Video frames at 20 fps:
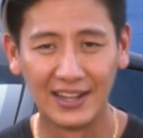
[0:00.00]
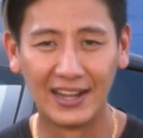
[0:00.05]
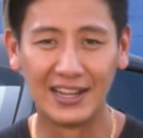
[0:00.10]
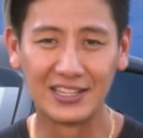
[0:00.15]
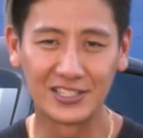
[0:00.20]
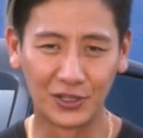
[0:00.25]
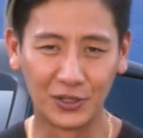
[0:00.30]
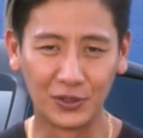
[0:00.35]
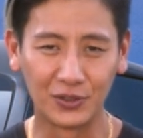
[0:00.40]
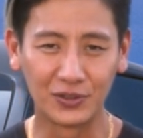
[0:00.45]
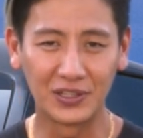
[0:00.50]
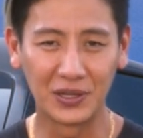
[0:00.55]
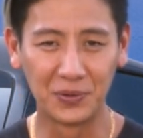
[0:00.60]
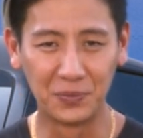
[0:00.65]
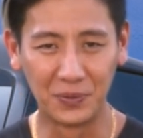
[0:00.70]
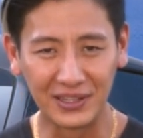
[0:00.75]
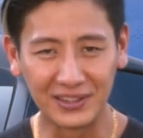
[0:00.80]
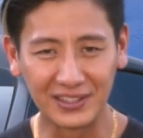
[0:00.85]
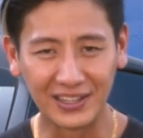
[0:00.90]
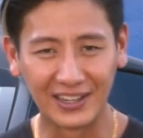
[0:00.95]
And so they
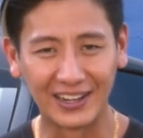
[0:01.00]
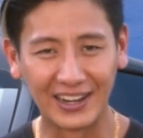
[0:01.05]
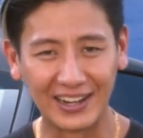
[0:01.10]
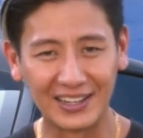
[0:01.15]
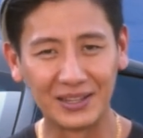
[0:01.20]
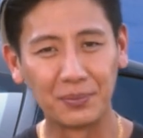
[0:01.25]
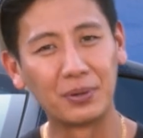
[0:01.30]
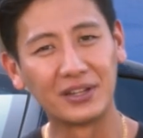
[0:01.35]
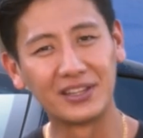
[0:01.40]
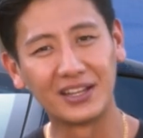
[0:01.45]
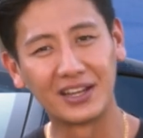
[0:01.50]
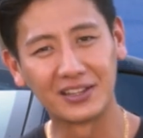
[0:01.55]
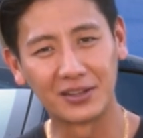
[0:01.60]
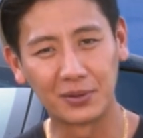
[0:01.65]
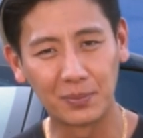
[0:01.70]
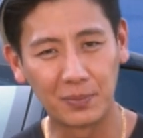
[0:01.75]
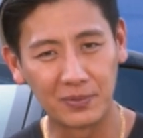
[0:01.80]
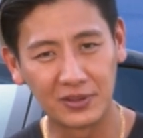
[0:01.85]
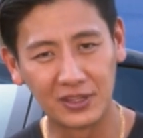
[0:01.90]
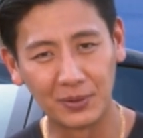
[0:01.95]
went there and they put down
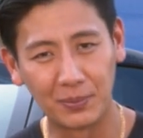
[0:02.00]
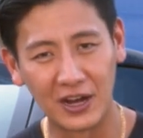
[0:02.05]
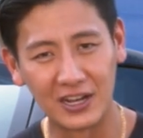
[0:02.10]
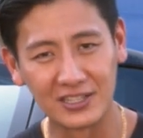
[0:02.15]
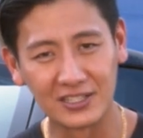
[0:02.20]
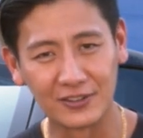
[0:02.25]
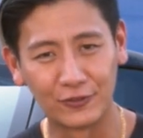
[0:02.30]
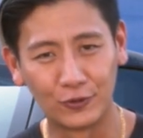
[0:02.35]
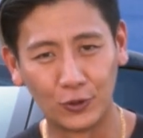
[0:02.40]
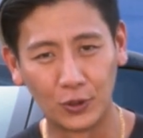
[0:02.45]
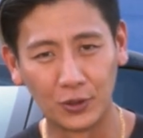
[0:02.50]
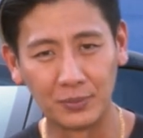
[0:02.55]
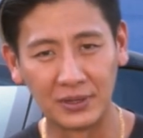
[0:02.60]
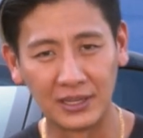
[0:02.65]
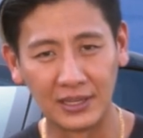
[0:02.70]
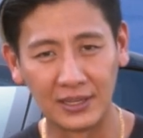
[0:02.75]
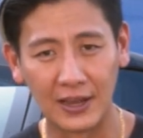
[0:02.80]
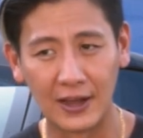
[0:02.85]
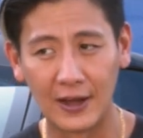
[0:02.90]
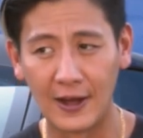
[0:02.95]
the deposit for
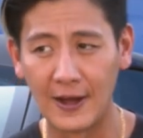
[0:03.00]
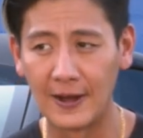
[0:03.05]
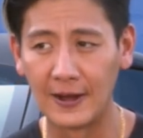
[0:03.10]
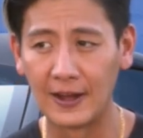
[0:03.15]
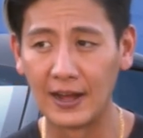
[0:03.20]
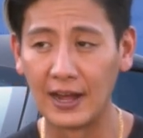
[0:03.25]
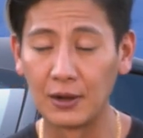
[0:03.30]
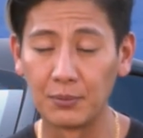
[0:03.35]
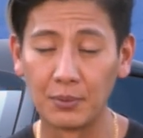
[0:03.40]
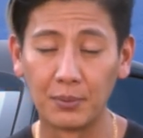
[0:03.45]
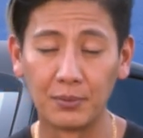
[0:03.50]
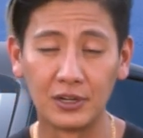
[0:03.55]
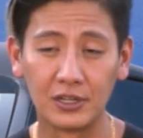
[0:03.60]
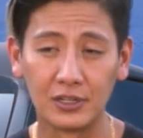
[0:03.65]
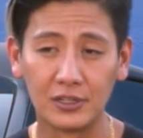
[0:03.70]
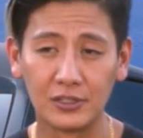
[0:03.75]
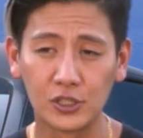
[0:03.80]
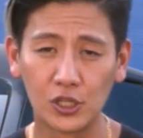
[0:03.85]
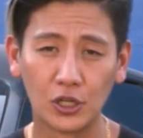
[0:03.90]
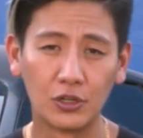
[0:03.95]
me. I
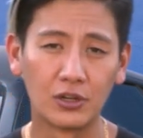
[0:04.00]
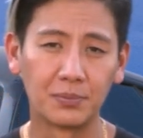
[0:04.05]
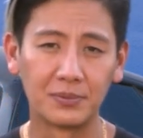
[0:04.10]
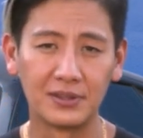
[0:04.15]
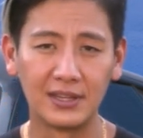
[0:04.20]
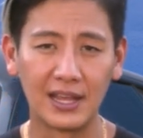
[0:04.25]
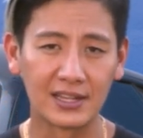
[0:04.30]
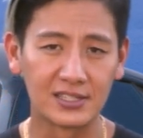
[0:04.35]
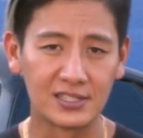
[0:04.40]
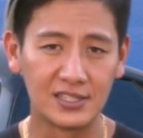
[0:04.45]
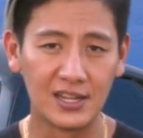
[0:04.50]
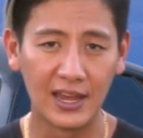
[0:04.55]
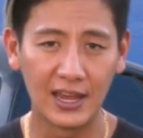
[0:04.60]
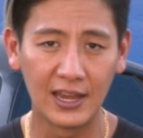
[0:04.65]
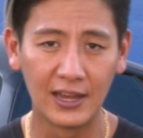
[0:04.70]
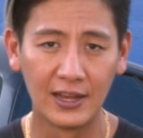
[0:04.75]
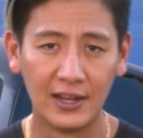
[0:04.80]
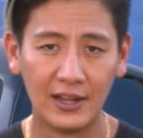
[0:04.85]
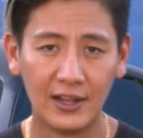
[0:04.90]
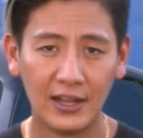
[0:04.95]
remember showing up the next
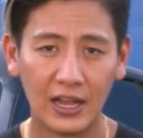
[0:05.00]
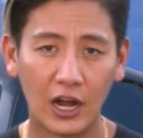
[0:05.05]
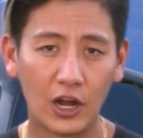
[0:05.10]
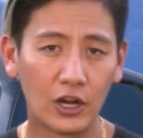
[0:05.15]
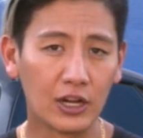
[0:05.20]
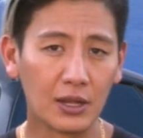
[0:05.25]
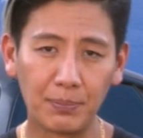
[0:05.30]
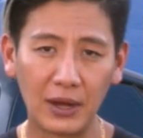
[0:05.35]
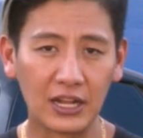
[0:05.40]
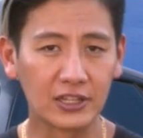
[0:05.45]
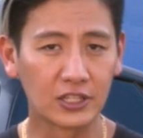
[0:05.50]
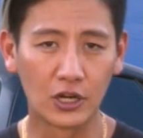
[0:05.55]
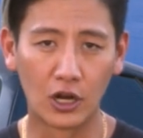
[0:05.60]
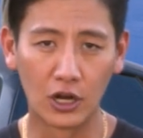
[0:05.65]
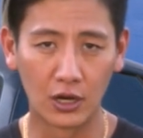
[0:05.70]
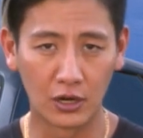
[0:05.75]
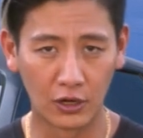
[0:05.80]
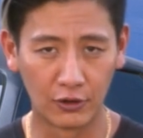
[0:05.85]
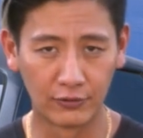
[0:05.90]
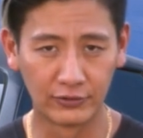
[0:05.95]
day. I already bought the
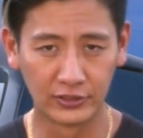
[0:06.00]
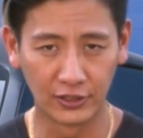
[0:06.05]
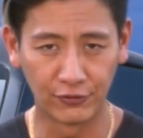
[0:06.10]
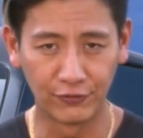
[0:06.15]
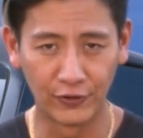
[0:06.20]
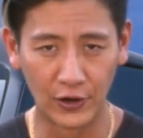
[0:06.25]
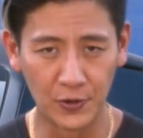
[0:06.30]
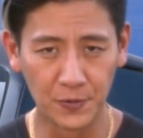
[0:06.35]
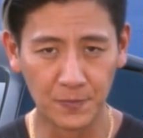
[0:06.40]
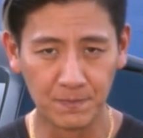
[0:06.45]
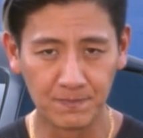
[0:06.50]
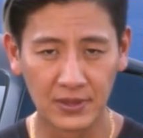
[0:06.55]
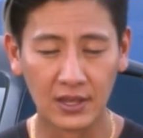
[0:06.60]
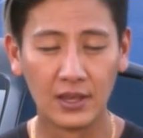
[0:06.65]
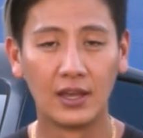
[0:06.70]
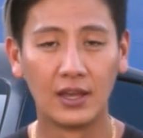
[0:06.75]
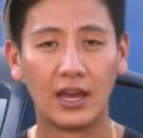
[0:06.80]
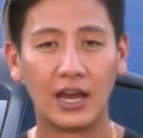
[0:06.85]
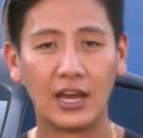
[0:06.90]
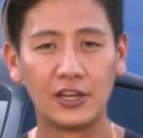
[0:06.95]
car over the phone.
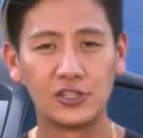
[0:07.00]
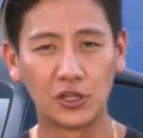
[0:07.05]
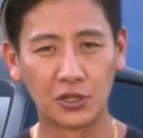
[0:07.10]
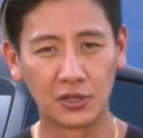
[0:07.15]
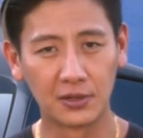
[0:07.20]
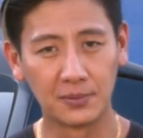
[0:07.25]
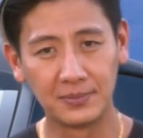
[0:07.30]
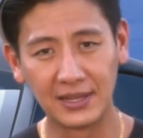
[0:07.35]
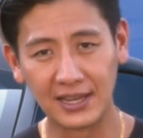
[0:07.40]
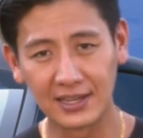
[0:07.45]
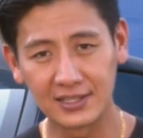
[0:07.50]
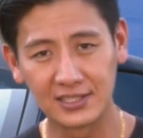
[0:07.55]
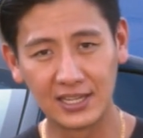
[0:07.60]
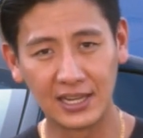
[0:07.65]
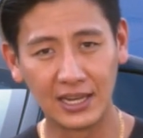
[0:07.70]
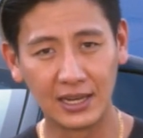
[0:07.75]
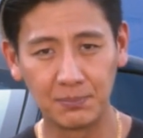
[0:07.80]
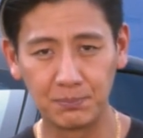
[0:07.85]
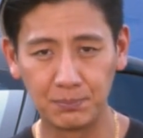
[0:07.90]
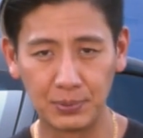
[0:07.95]
I showed up the next
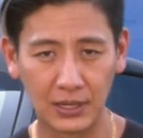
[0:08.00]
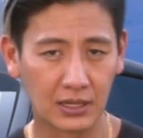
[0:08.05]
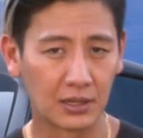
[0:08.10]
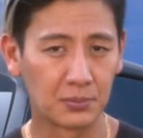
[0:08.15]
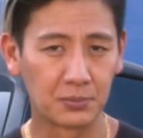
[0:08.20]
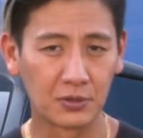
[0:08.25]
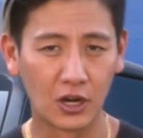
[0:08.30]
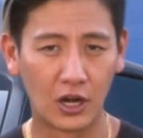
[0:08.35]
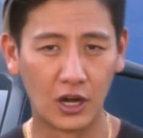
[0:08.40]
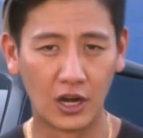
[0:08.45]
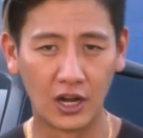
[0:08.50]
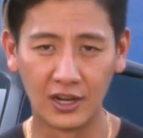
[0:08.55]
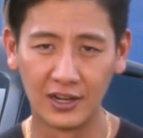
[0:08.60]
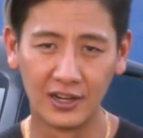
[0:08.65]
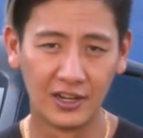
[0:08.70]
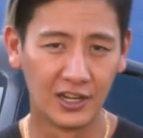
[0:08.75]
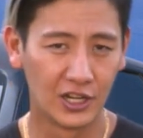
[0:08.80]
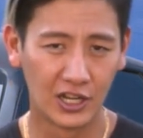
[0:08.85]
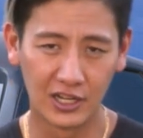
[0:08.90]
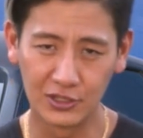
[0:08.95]
day, picked up the car,
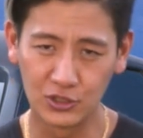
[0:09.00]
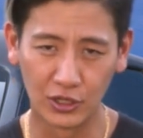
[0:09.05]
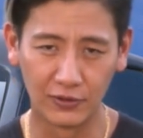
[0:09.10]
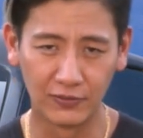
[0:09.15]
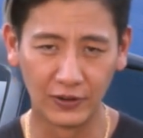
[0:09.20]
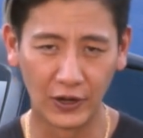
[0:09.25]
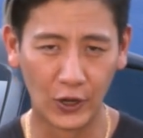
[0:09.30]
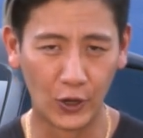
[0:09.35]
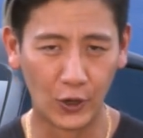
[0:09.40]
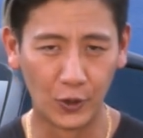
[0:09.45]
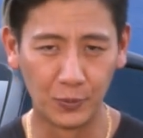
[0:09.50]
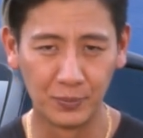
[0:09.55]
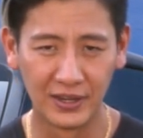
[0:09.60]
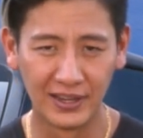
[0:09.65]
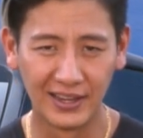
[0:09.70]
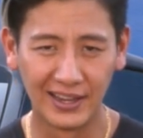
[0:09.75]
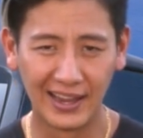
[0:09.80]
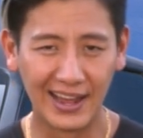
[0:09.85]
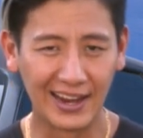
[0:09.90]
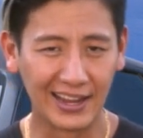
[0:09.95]
drove it home,
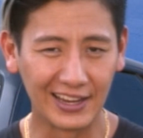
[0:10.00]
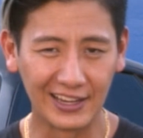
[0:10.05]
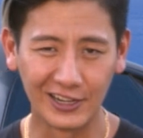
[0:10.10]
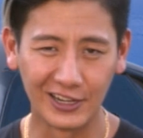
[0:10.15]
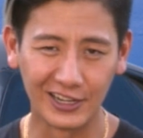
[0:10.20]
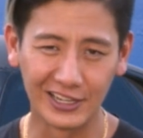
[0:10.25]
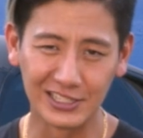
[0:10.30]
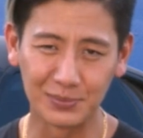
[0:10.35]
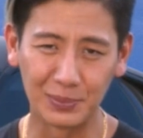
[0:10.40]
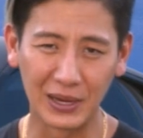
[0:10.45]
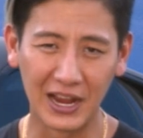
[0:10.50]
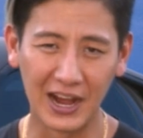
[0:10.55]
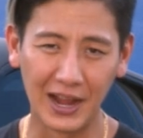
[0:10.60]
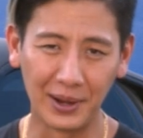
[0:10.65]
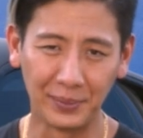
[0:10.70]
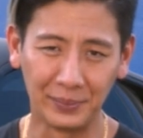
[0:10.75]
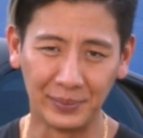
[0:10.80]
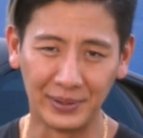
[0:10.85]
and then here it is behind